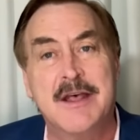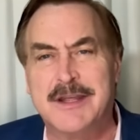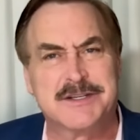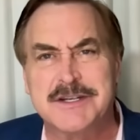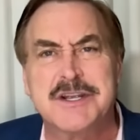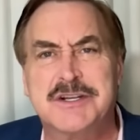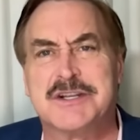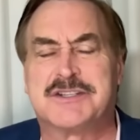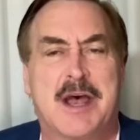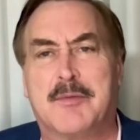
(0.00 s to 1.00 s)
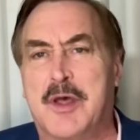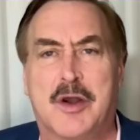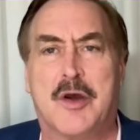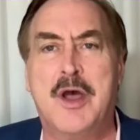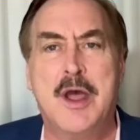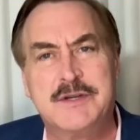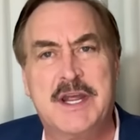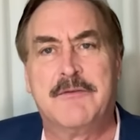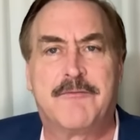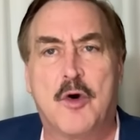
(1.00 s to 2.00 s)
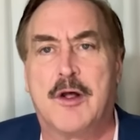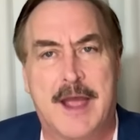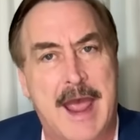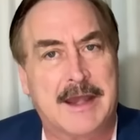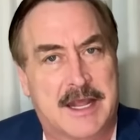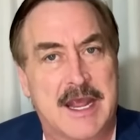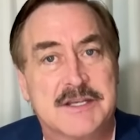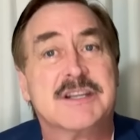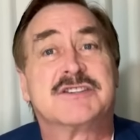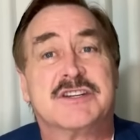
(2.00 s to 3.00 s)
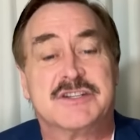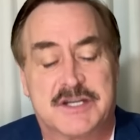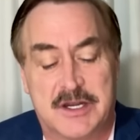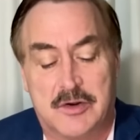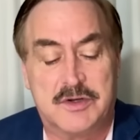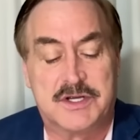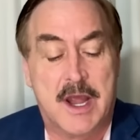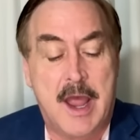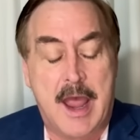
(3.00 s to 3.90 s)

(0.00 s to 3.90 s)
This isn't just some little tinfoil hat case. This is huge.